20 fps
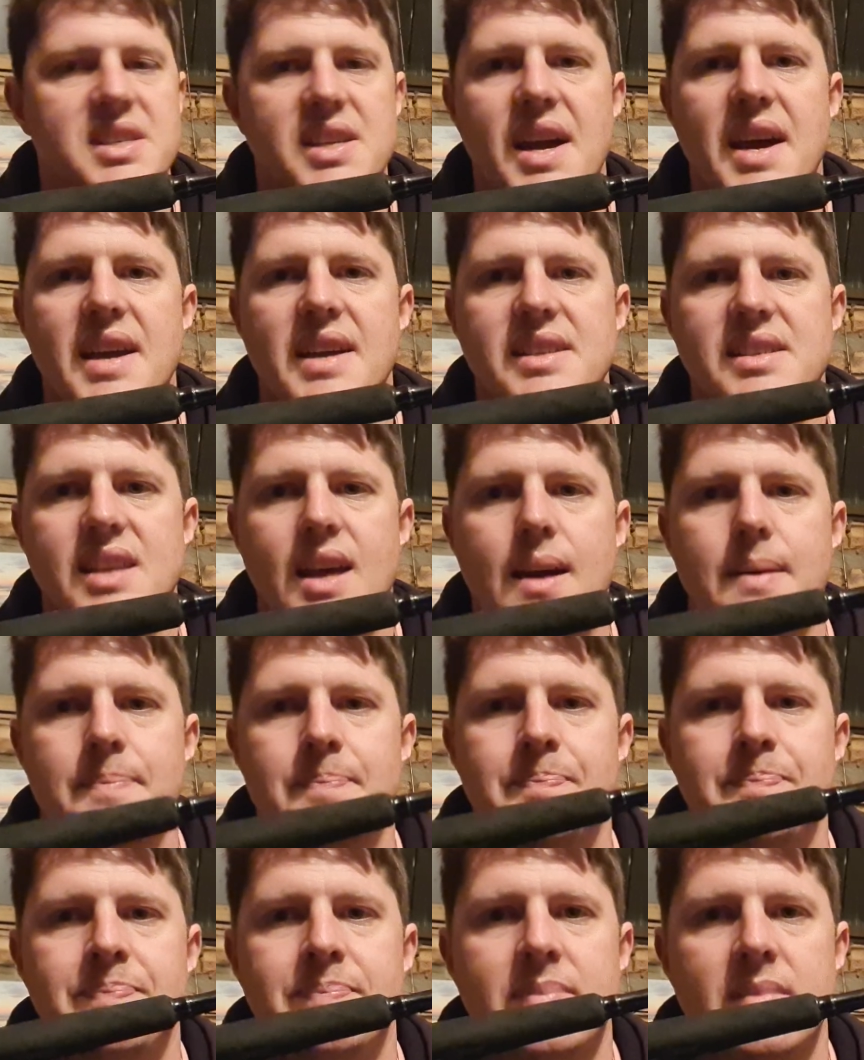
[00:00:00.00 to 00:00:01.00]
say is
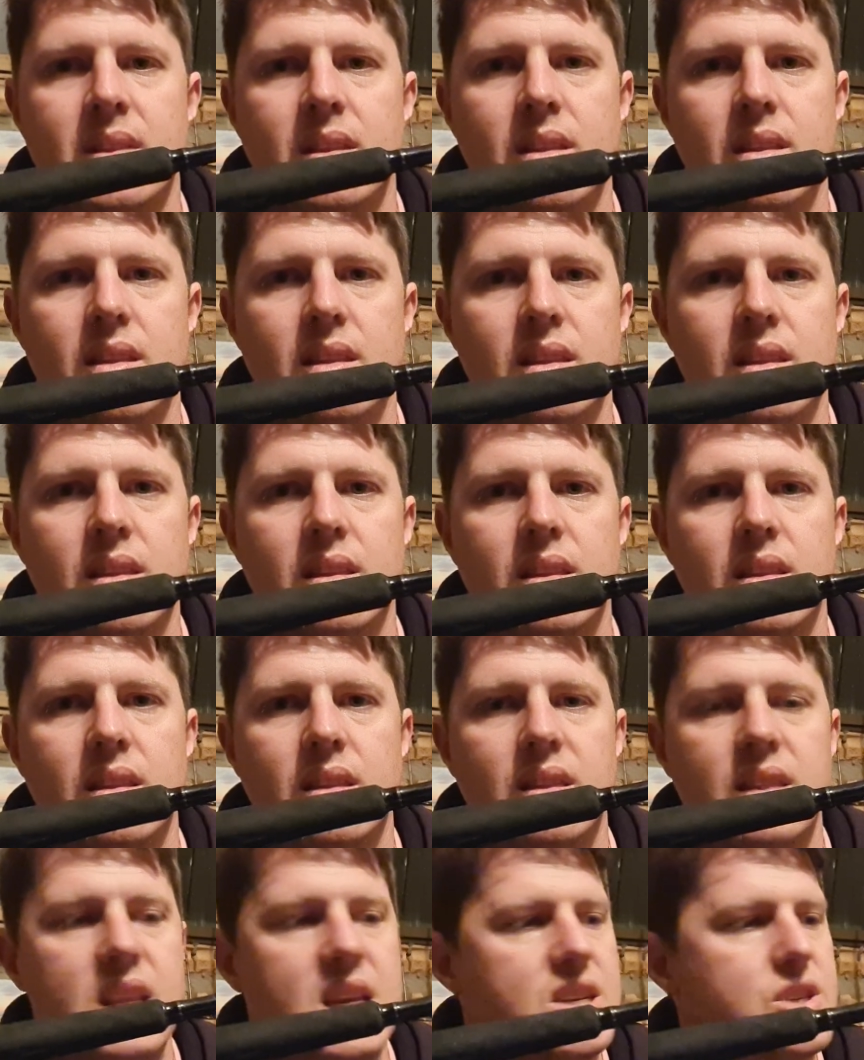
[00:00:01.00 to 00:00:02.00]
that
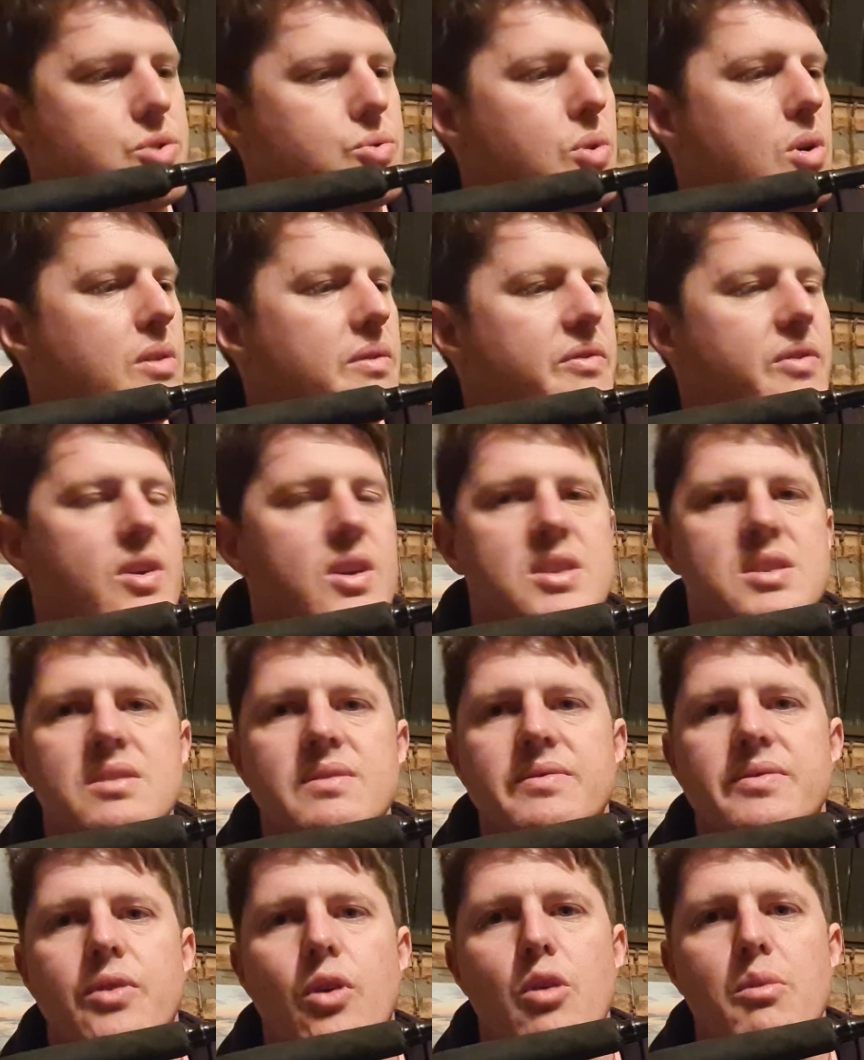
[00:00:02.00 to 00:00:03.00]
this rod, first
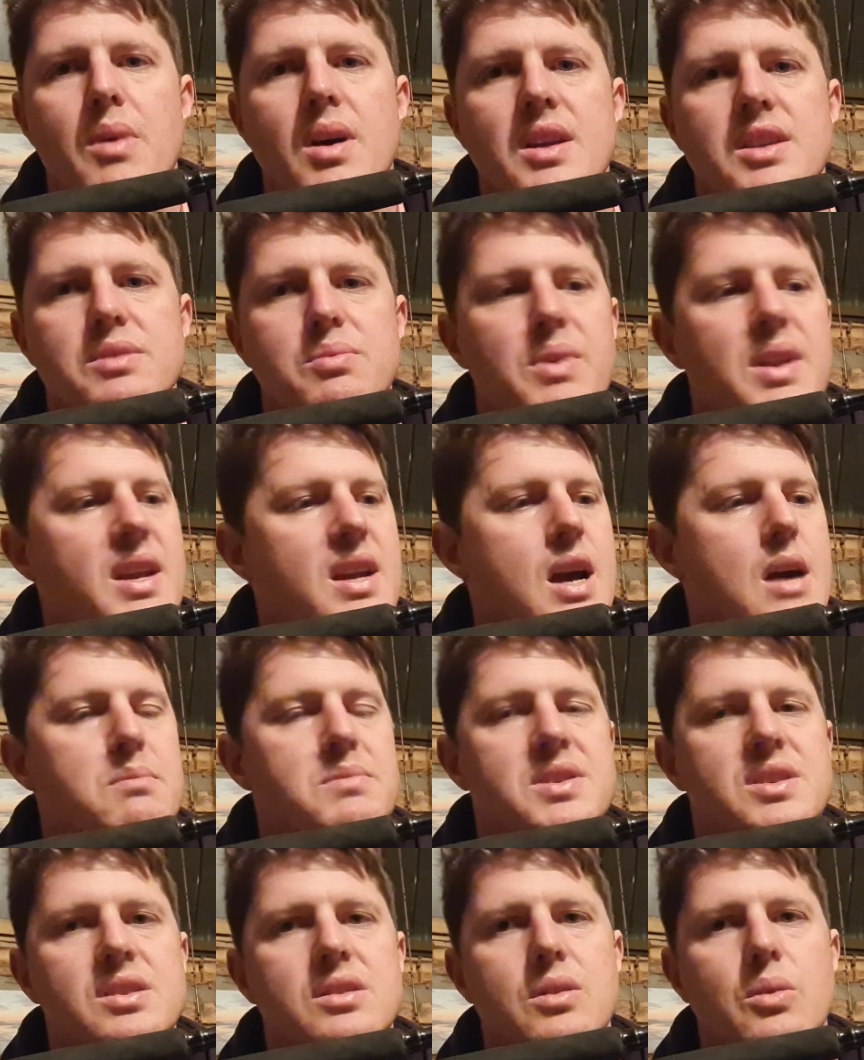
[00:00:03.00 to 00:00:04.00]
and foremost, when it
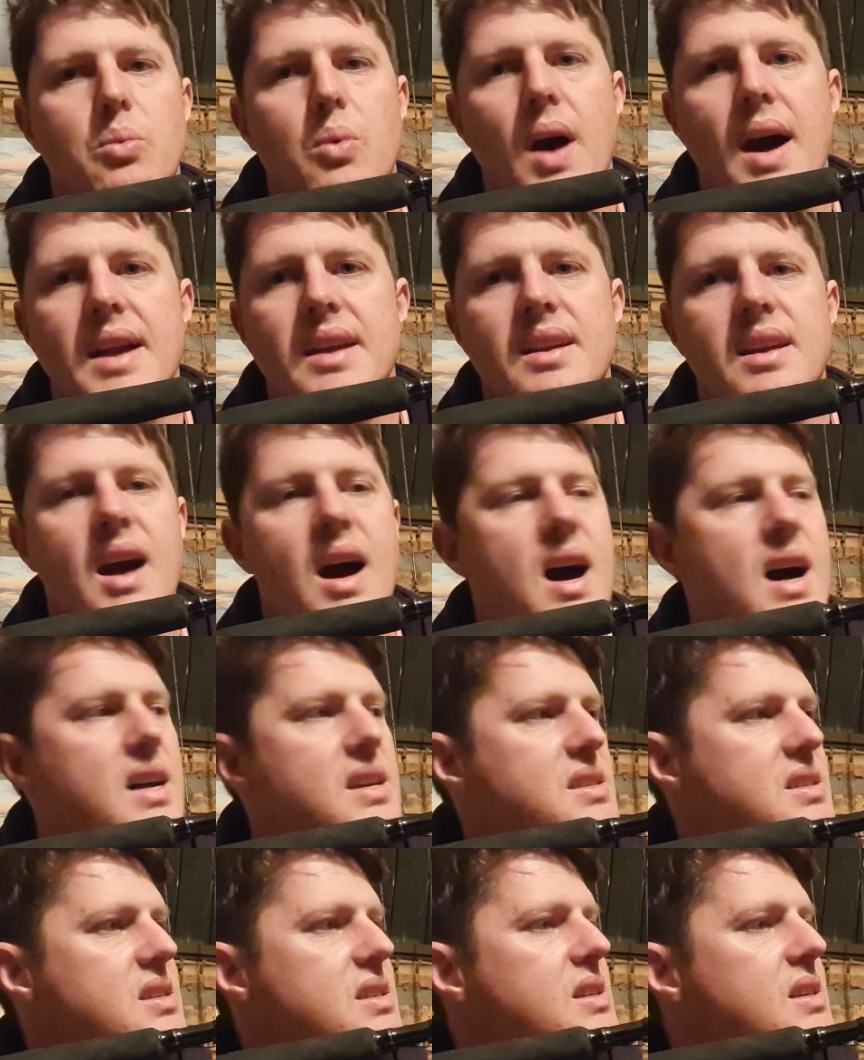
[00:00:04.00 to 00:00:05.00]
comes to the weight
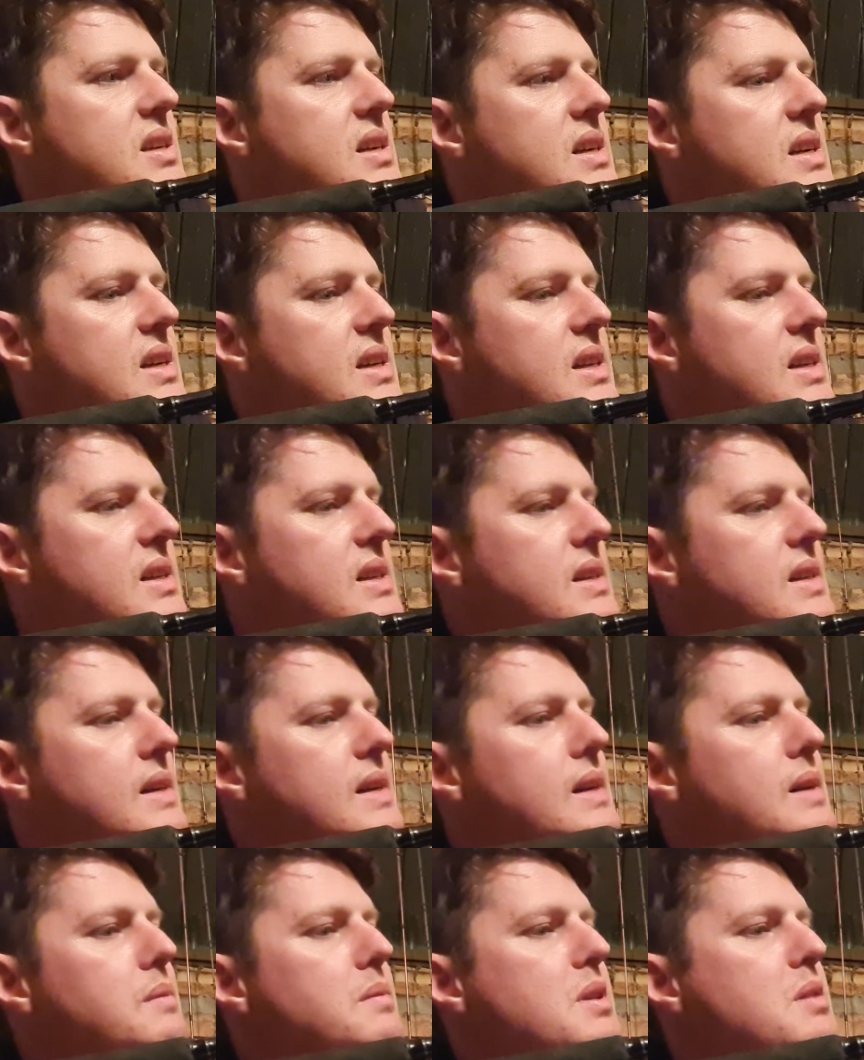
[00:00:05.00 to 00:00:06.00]
cast,
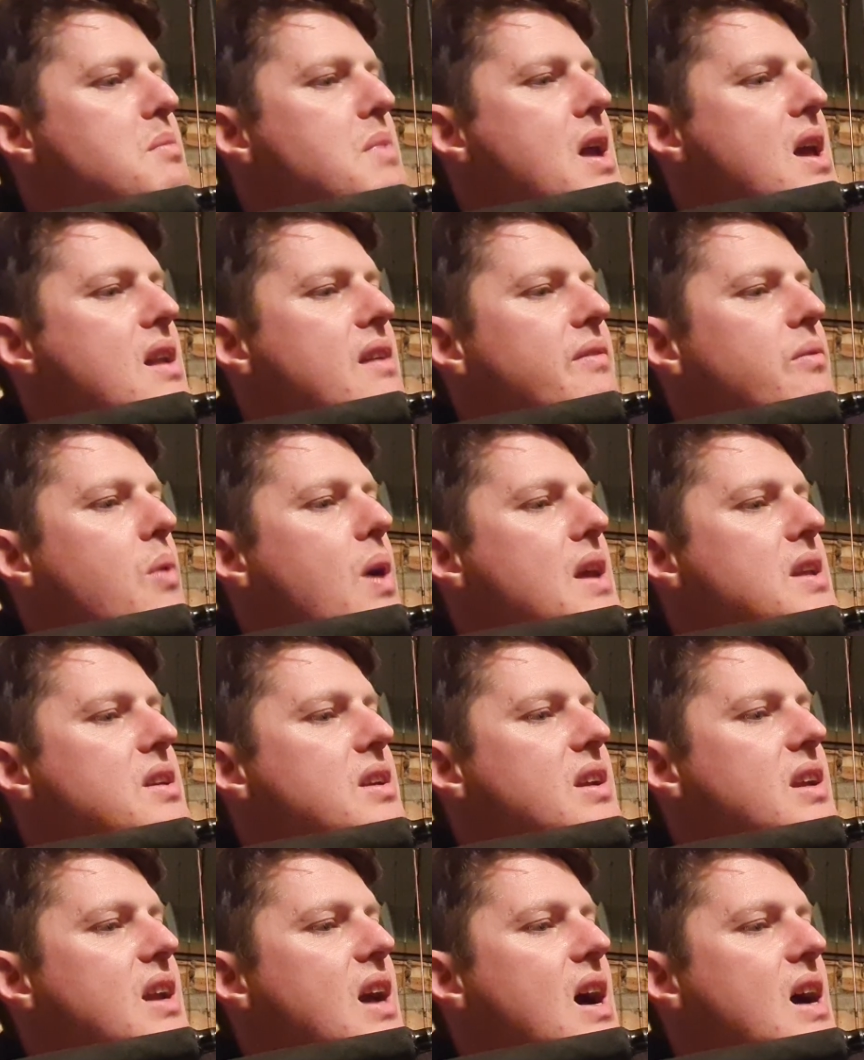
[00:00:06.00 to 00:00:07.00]
the amount of weight
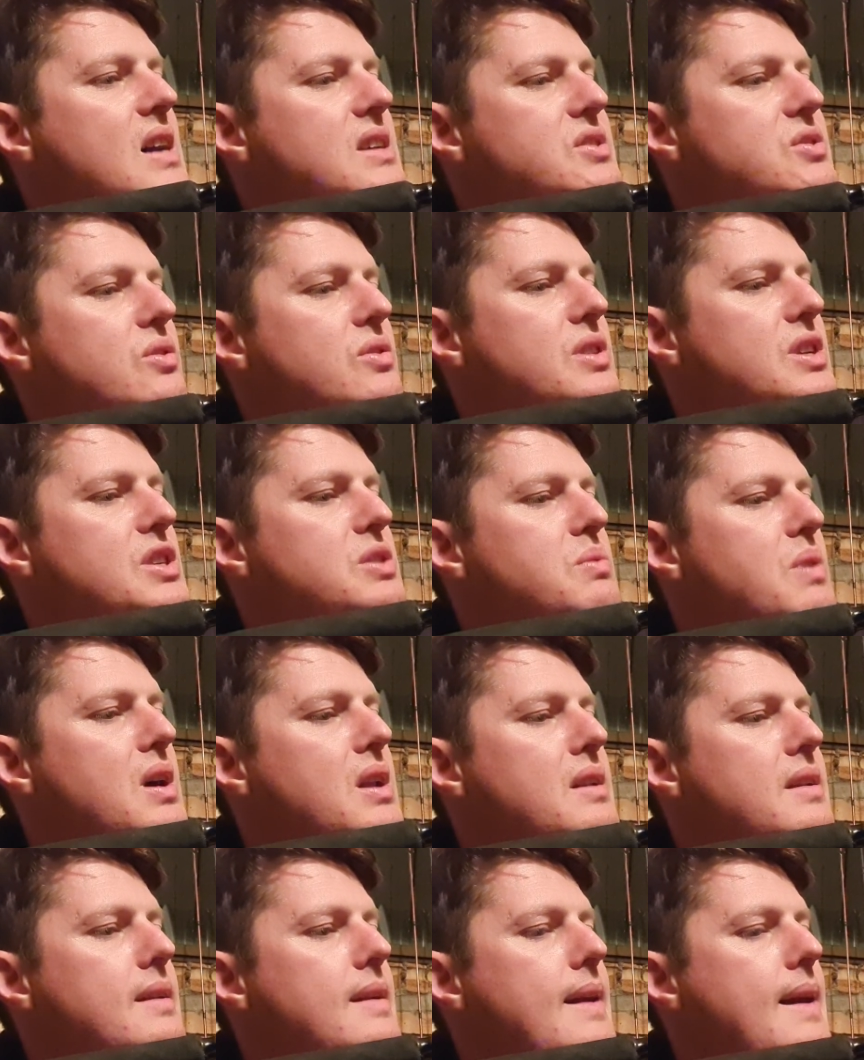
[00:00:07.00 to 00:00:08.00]
you can cast on this
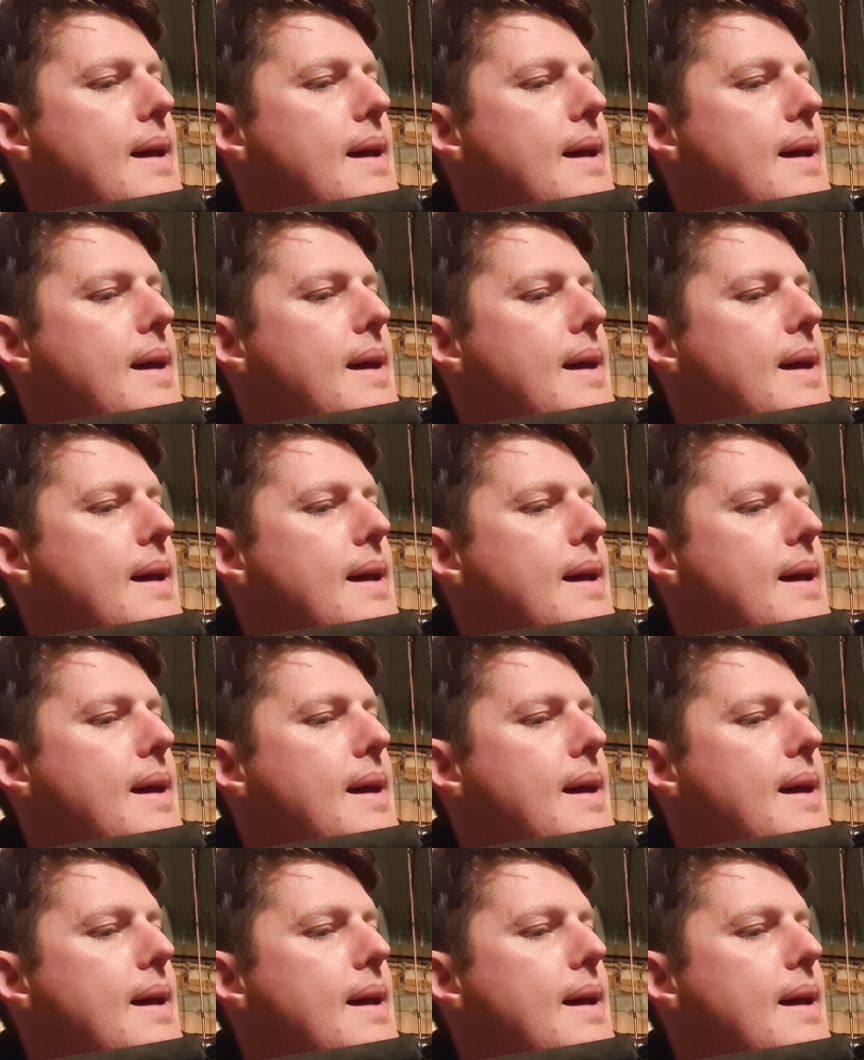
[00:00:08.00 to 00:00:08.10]
one,